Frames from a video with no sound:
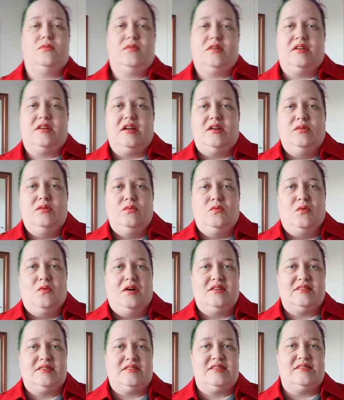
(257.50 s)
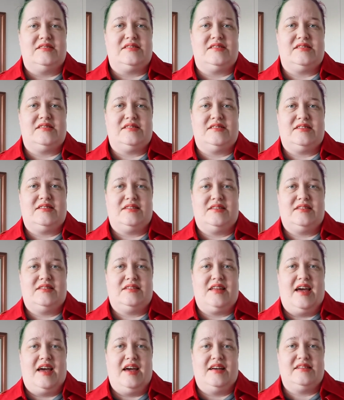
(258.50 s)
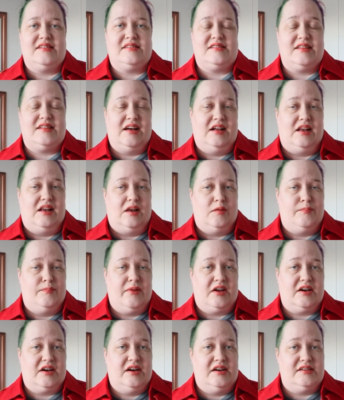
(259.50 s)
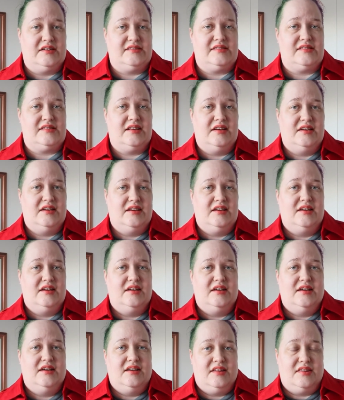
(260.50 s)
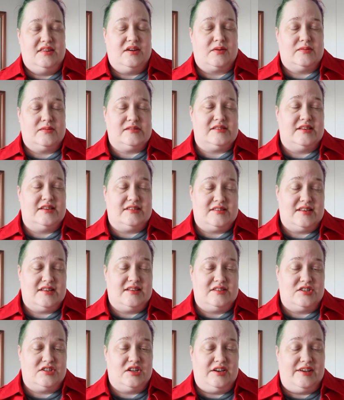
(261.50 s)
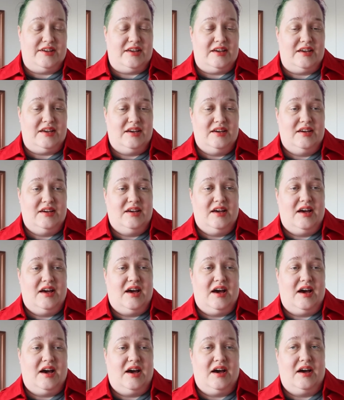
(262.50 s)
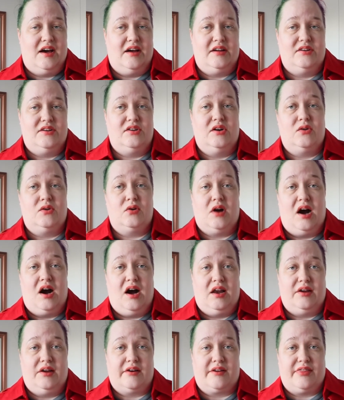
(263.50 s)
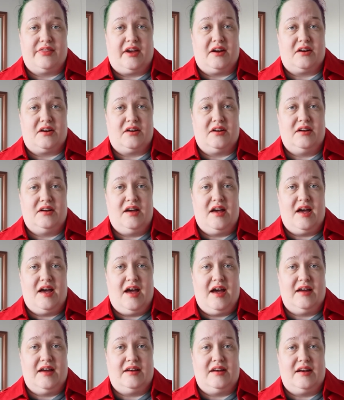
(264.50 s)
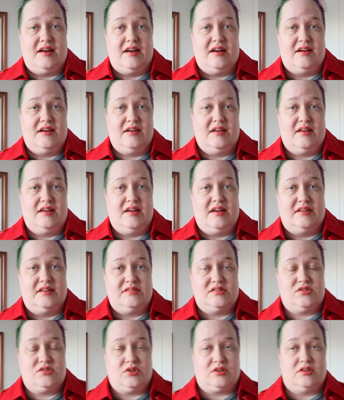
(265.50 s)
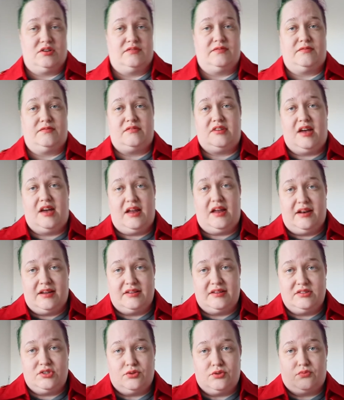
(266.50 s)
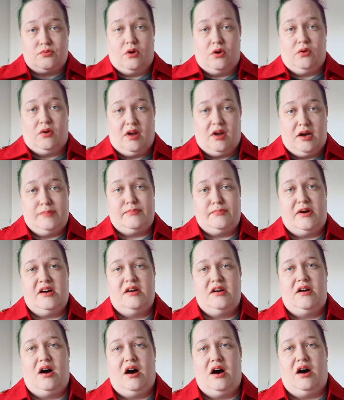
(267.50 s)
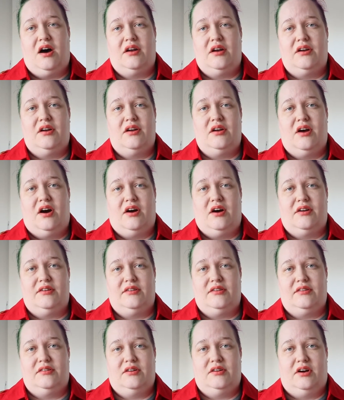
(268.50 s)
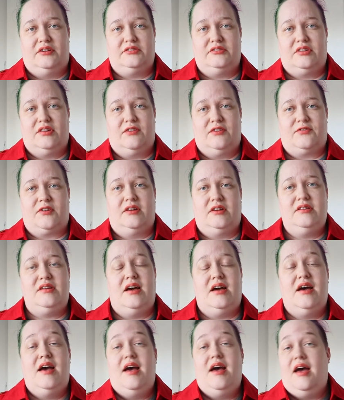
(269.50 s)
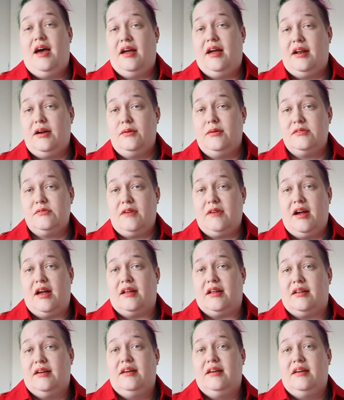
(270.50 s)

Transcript: didn't want to stay still because there was essentially no collar there, and it sort of tended to roll up onto the front. And I was right.